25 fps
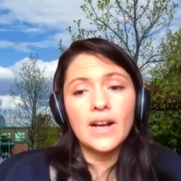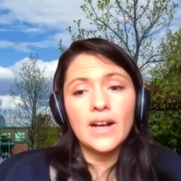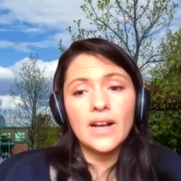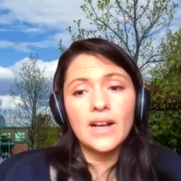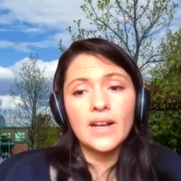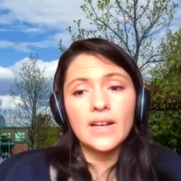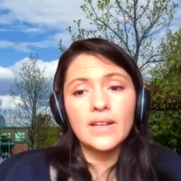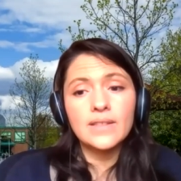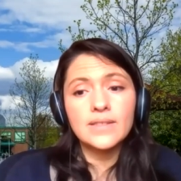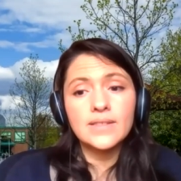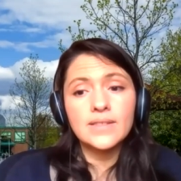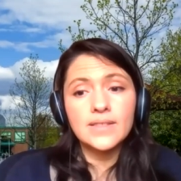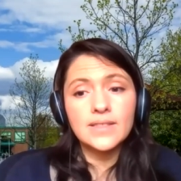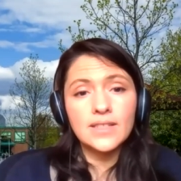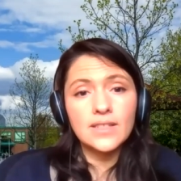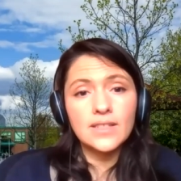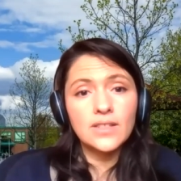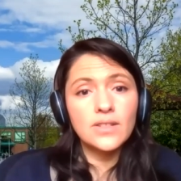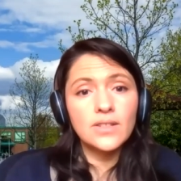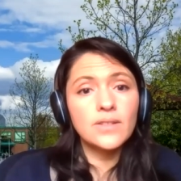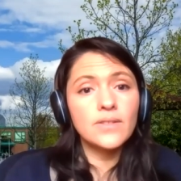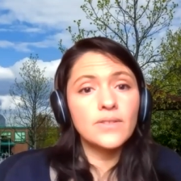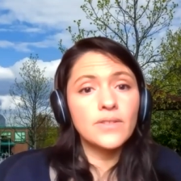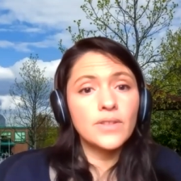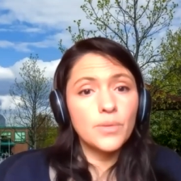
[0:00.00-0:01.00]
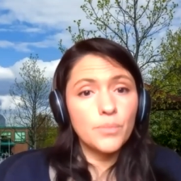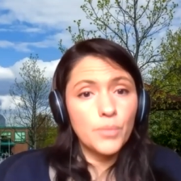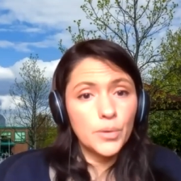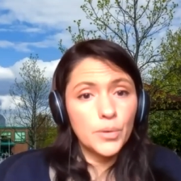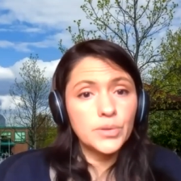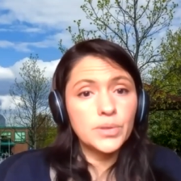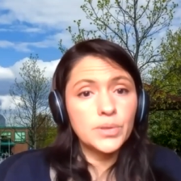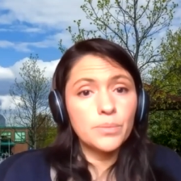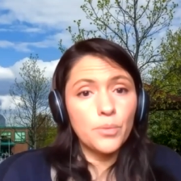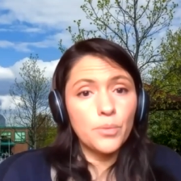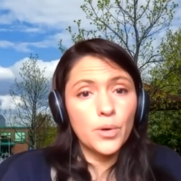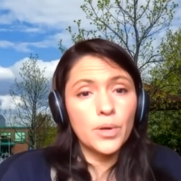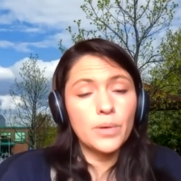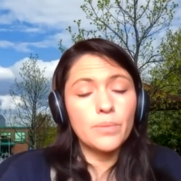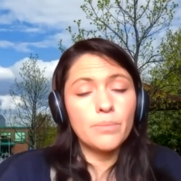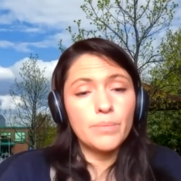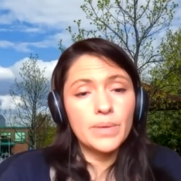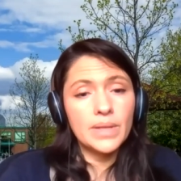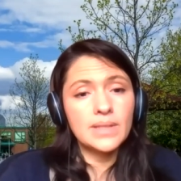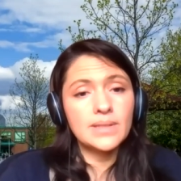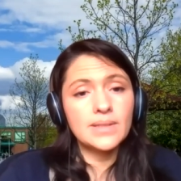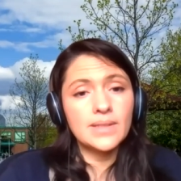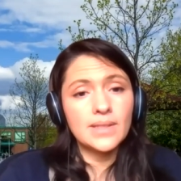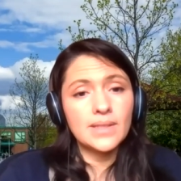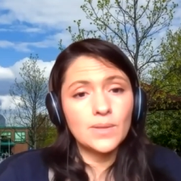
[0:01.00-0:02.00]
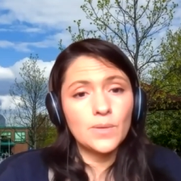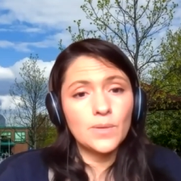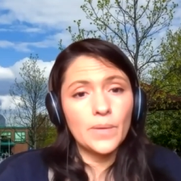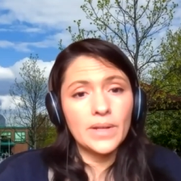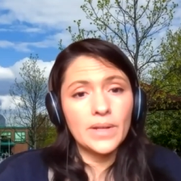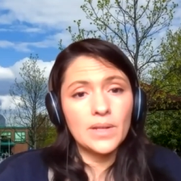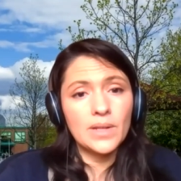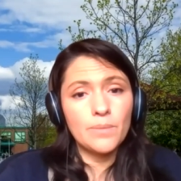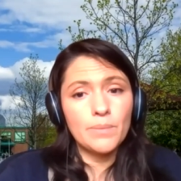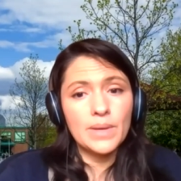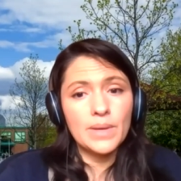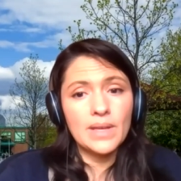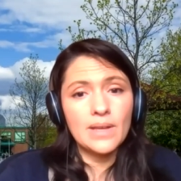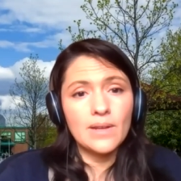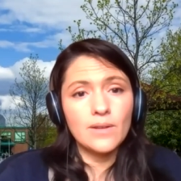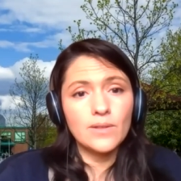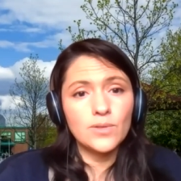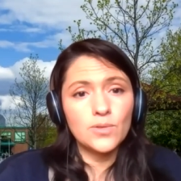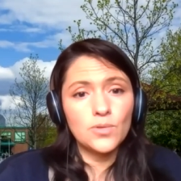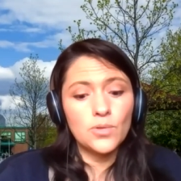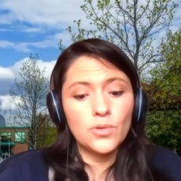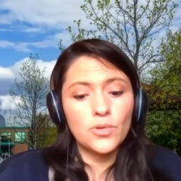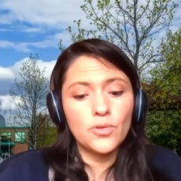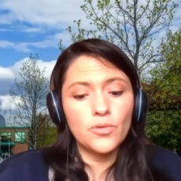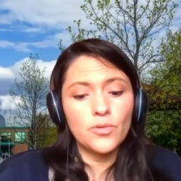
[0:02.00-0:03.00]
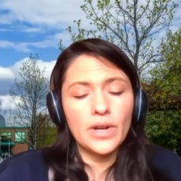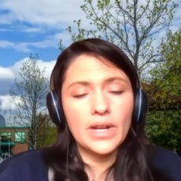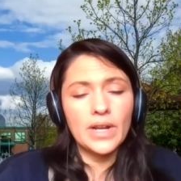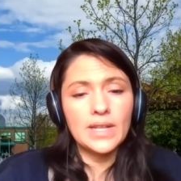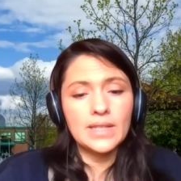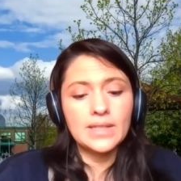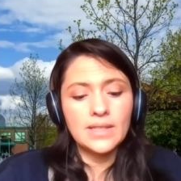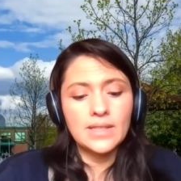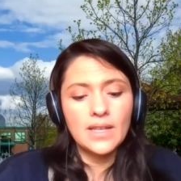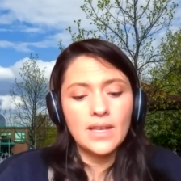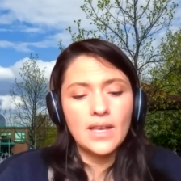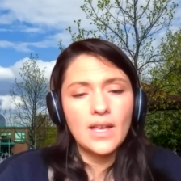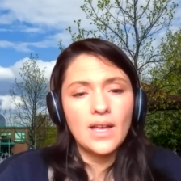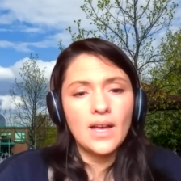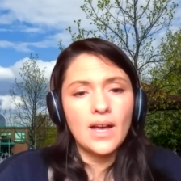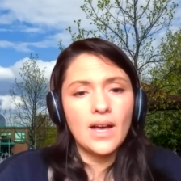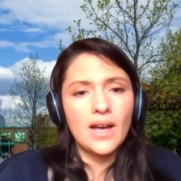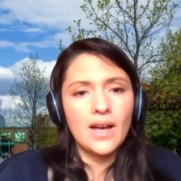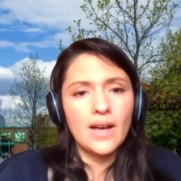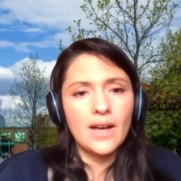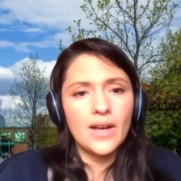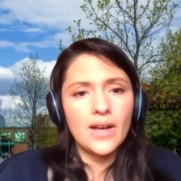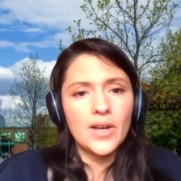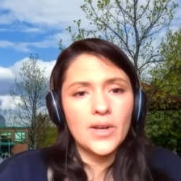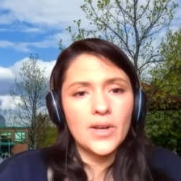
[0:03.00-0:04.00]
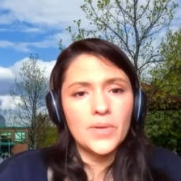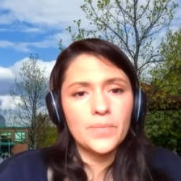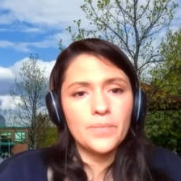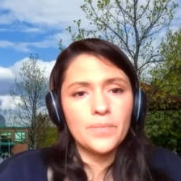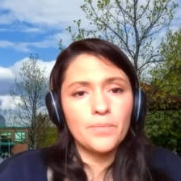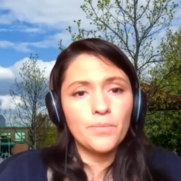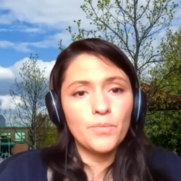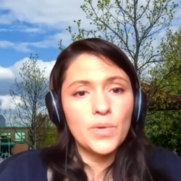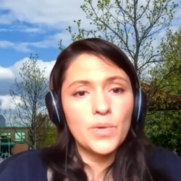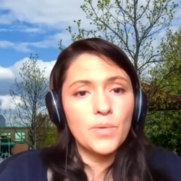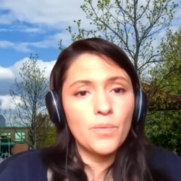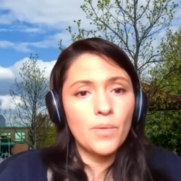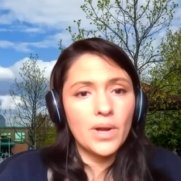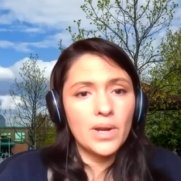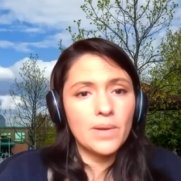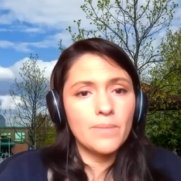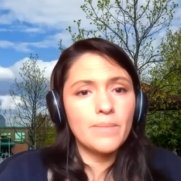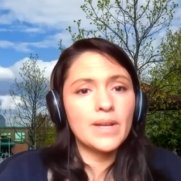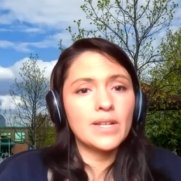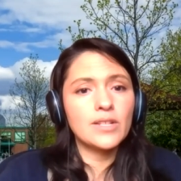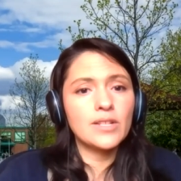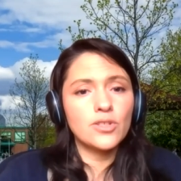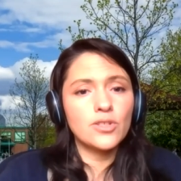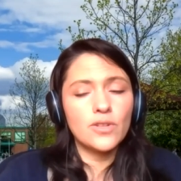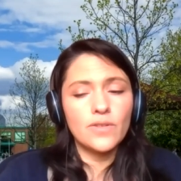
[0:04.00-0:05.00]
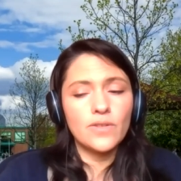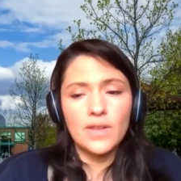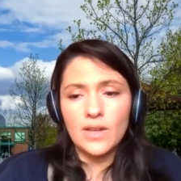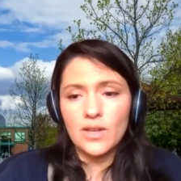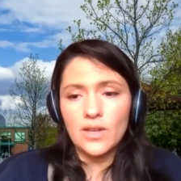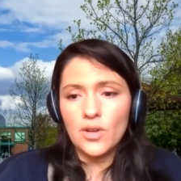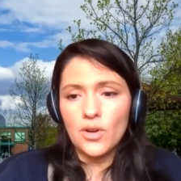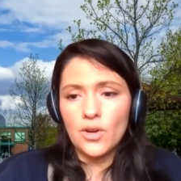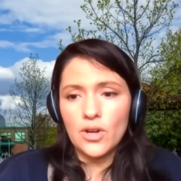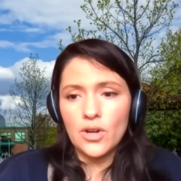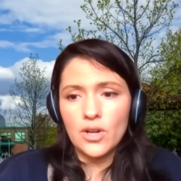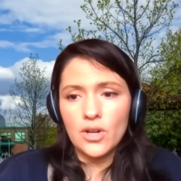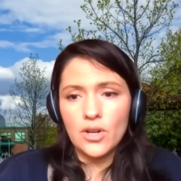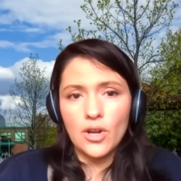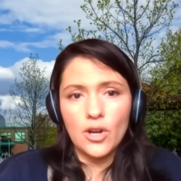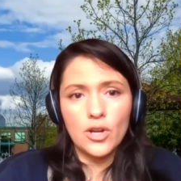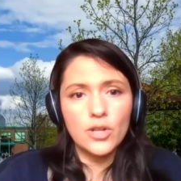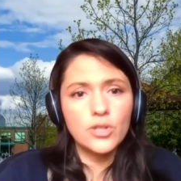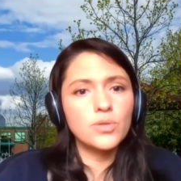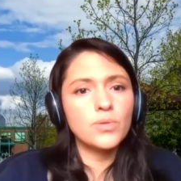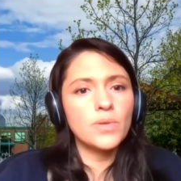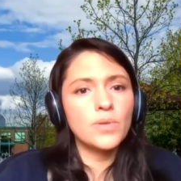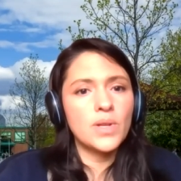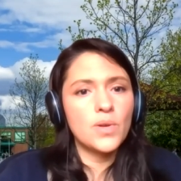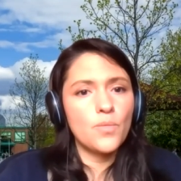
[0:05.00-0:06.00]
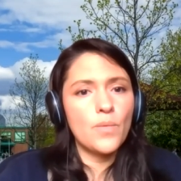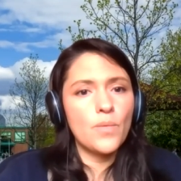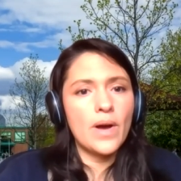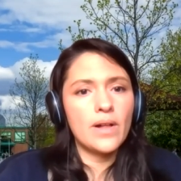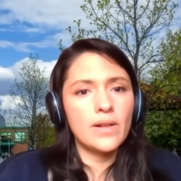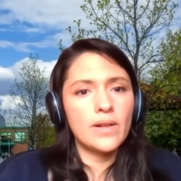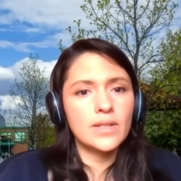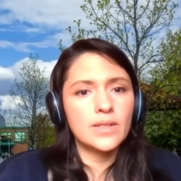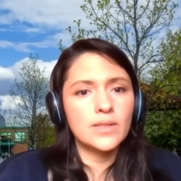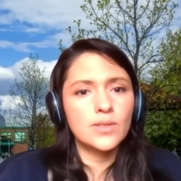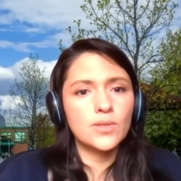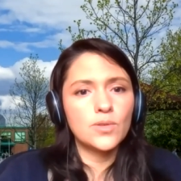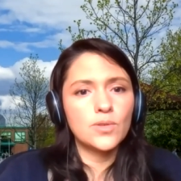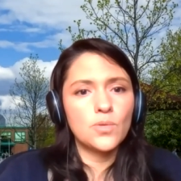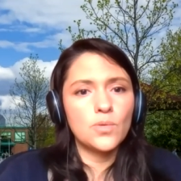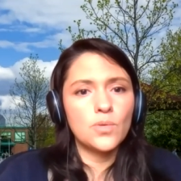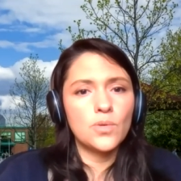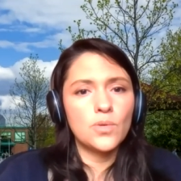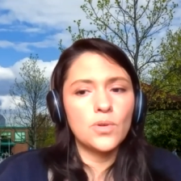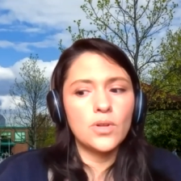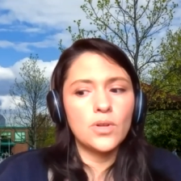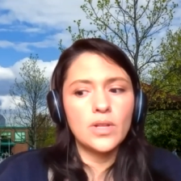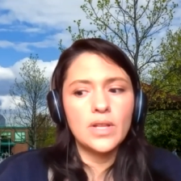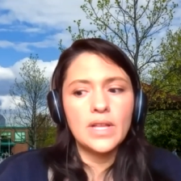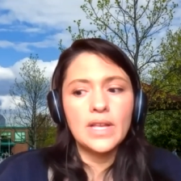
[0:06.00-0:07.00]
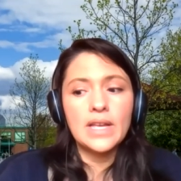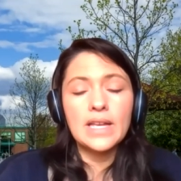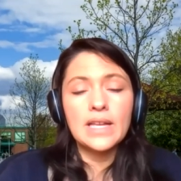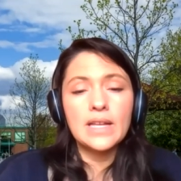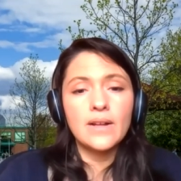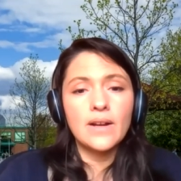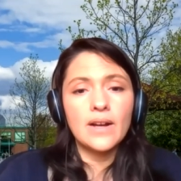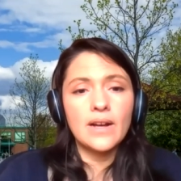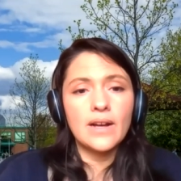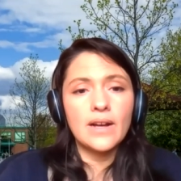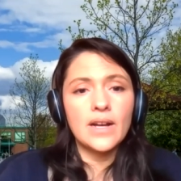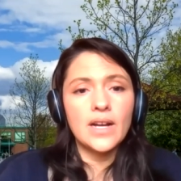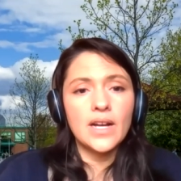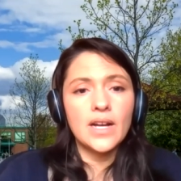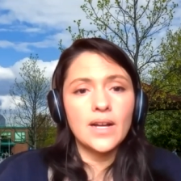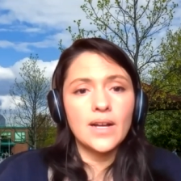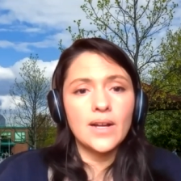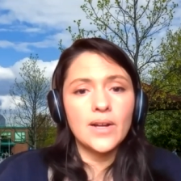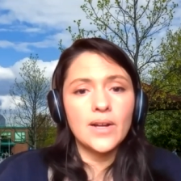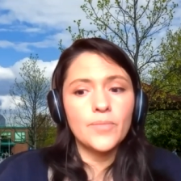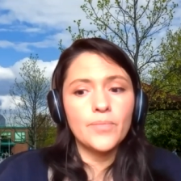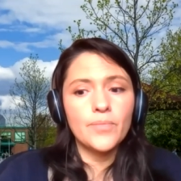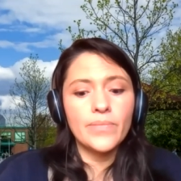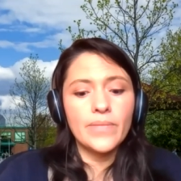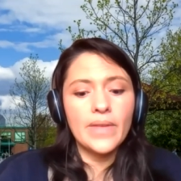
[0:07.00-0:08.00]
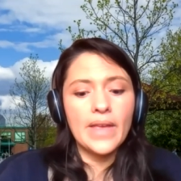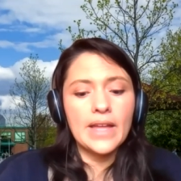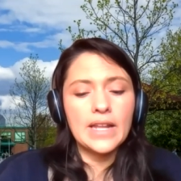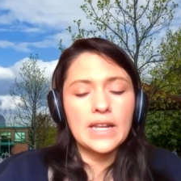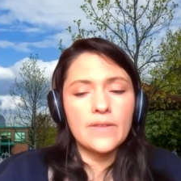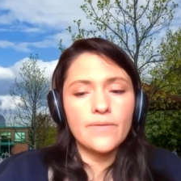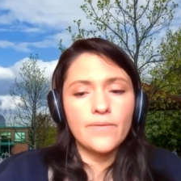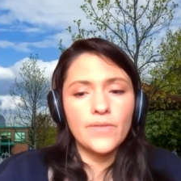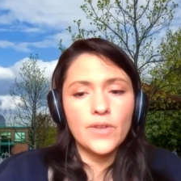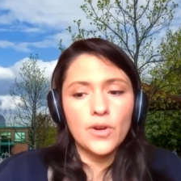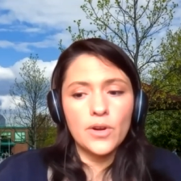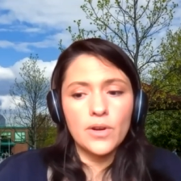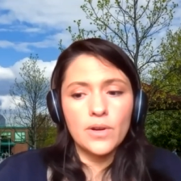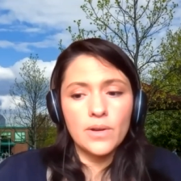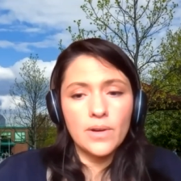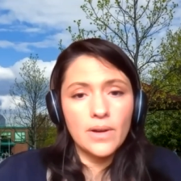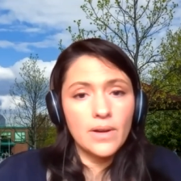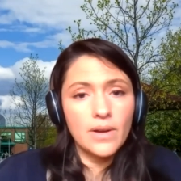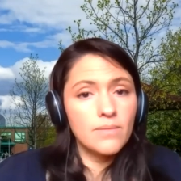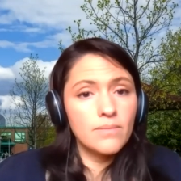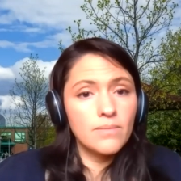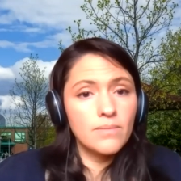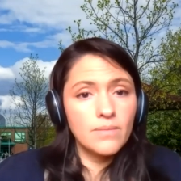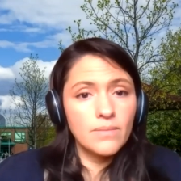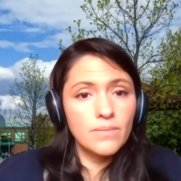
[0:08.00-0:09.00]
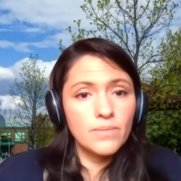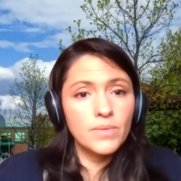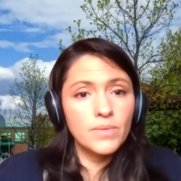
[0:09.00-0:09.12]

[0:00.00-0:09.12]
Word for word: uh, still the most important piece is going to be your school grades. Um, we want to make sure that you're, you're doing well in school. Um, and if you're,